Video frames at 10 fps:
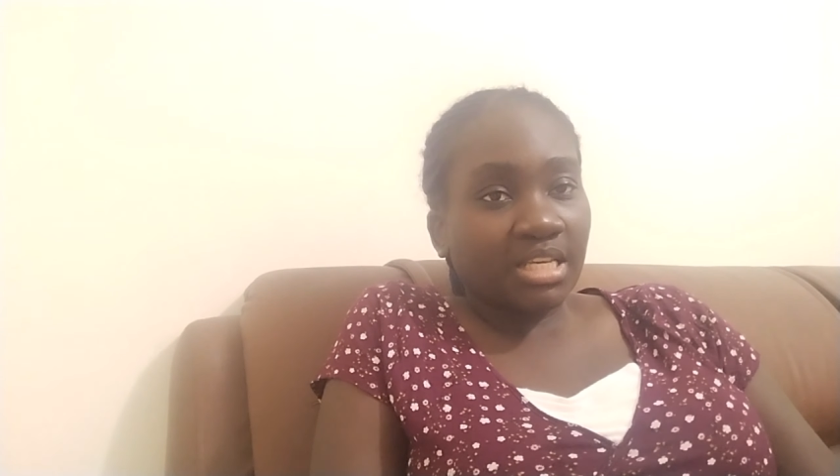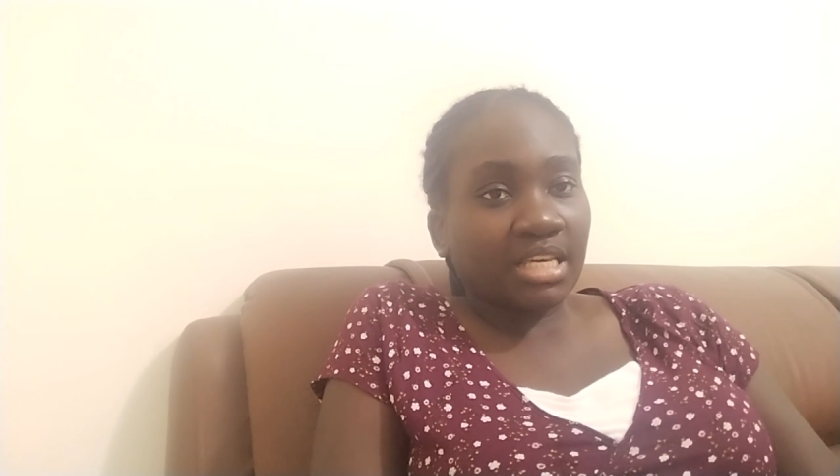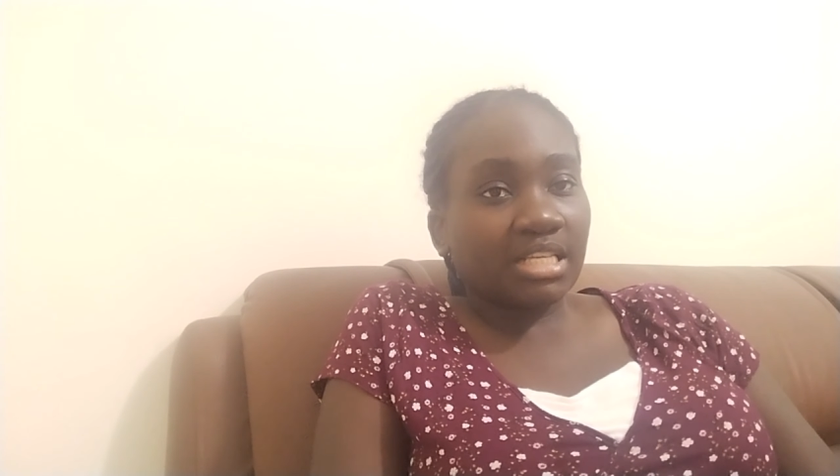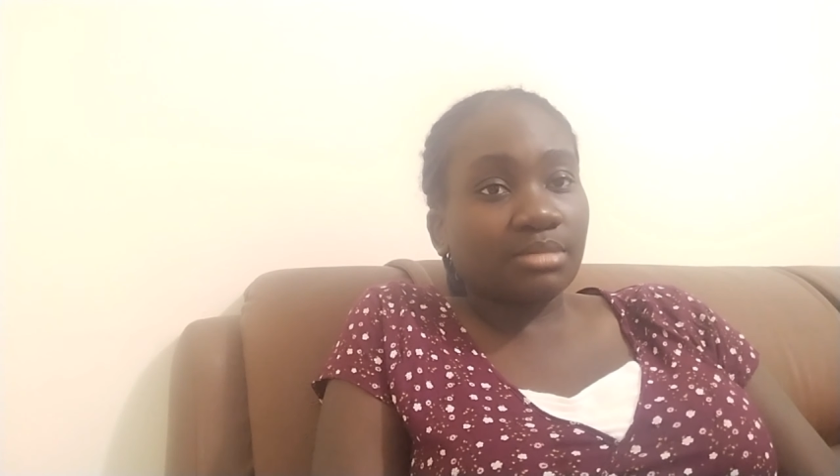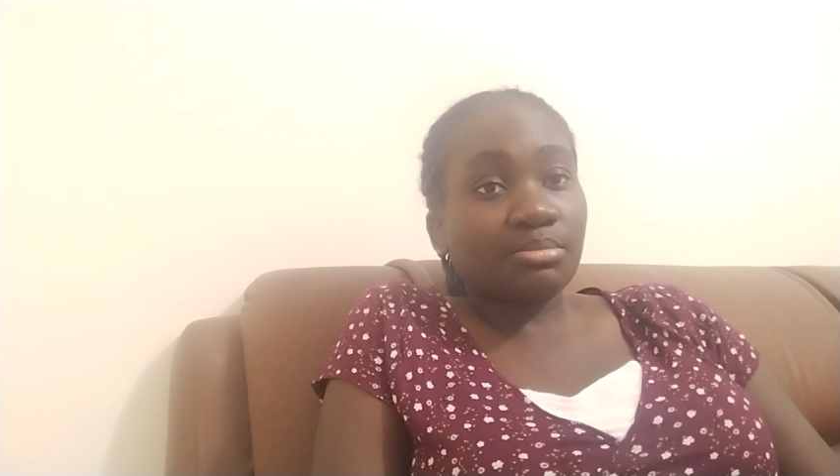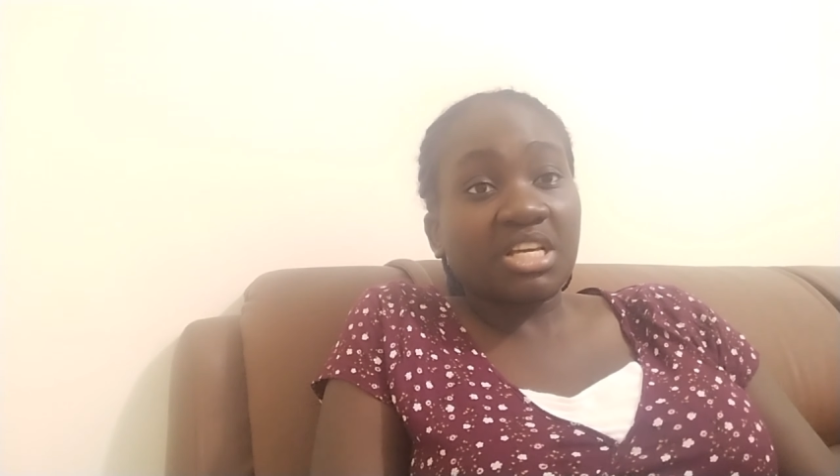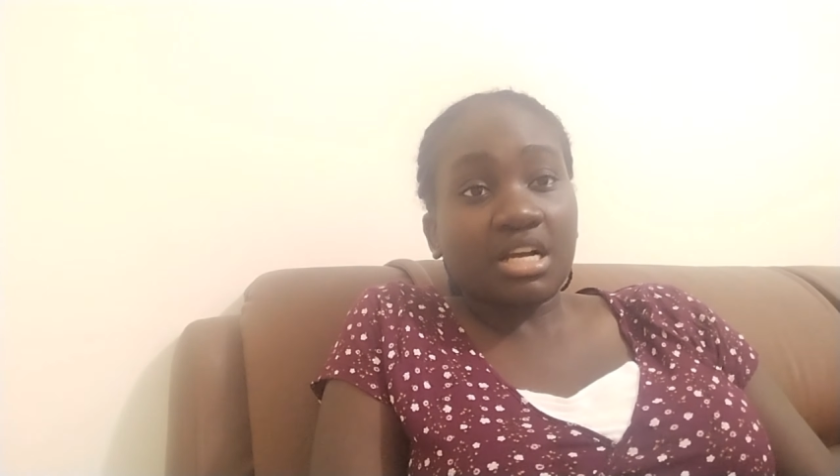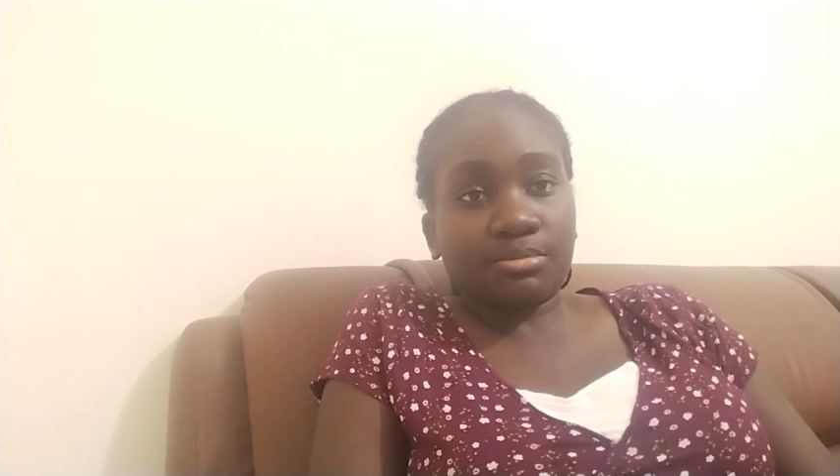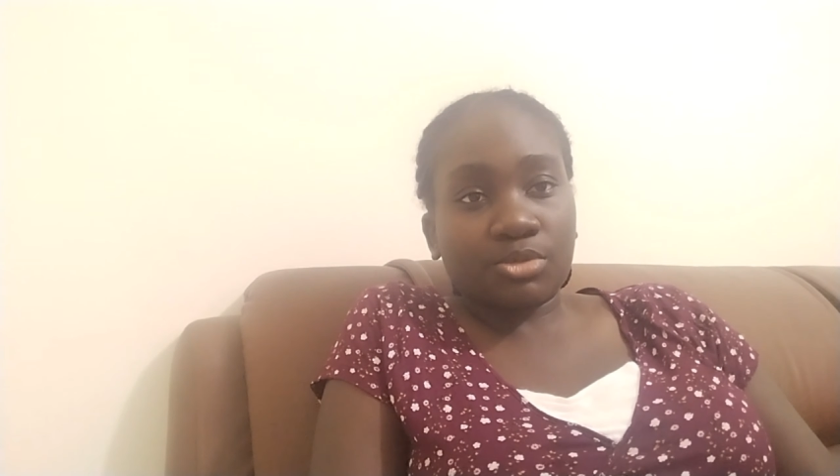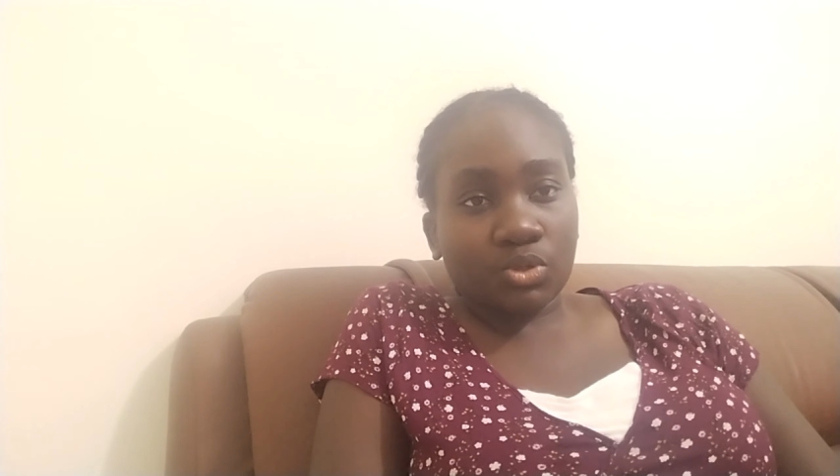is being
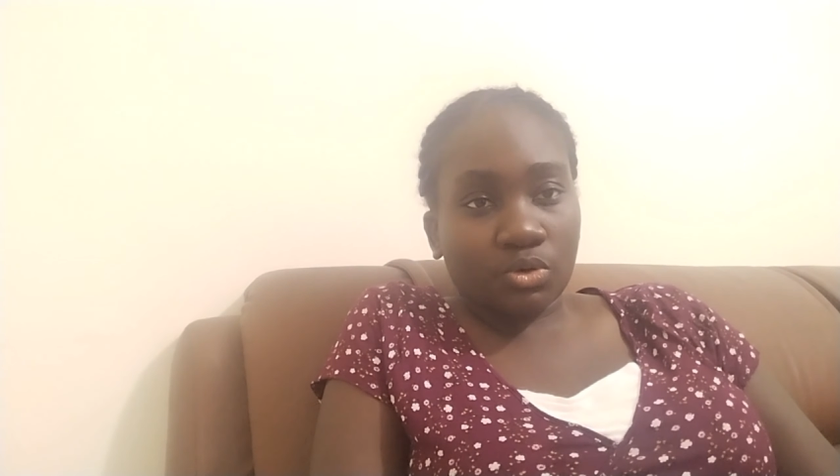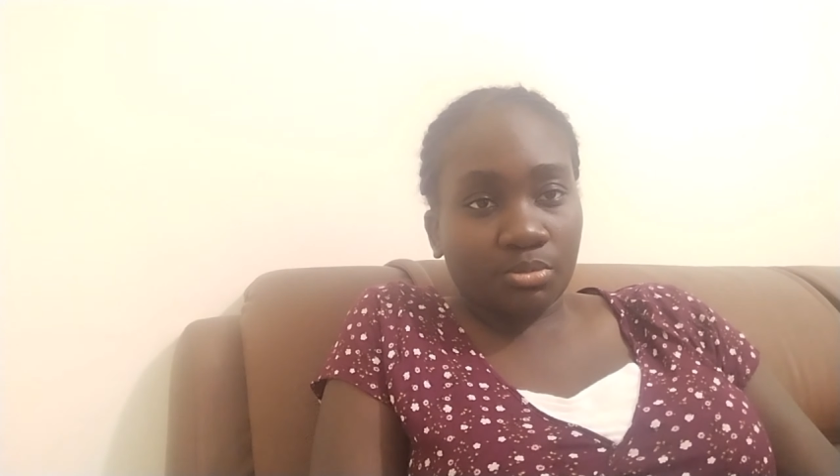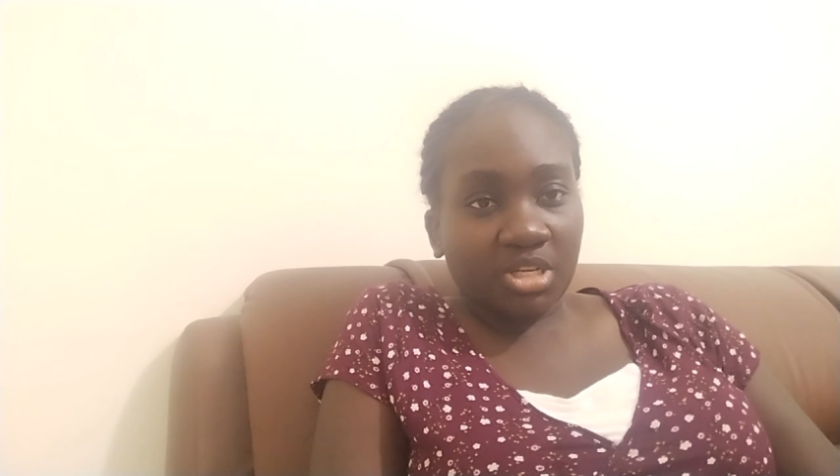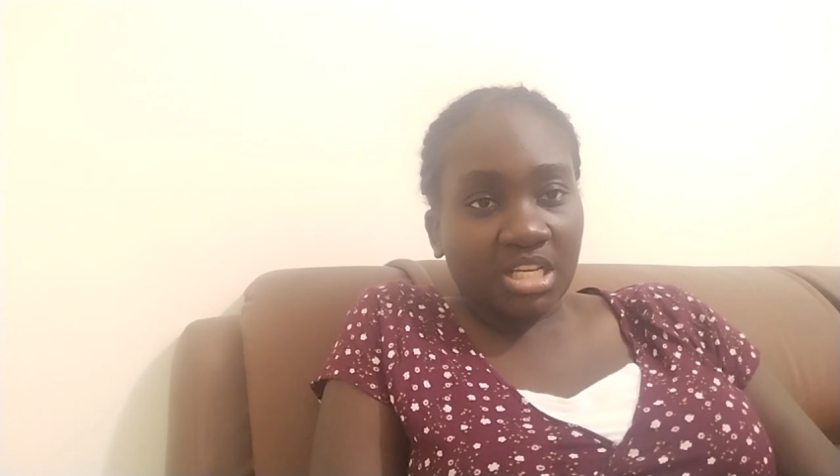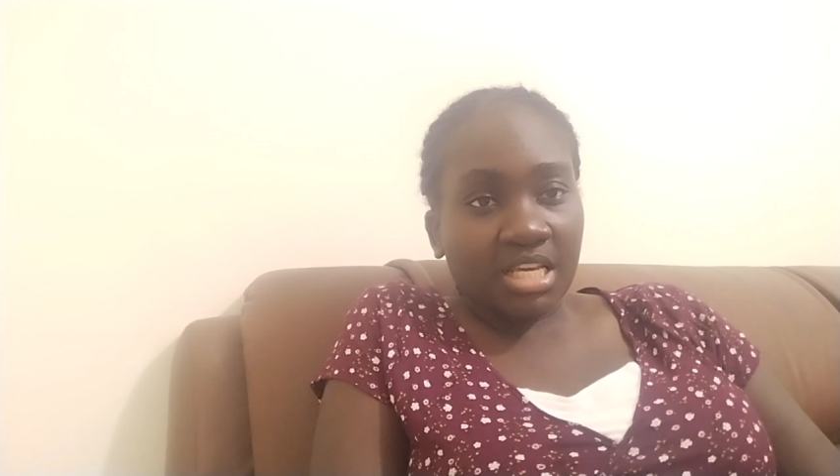absorbed,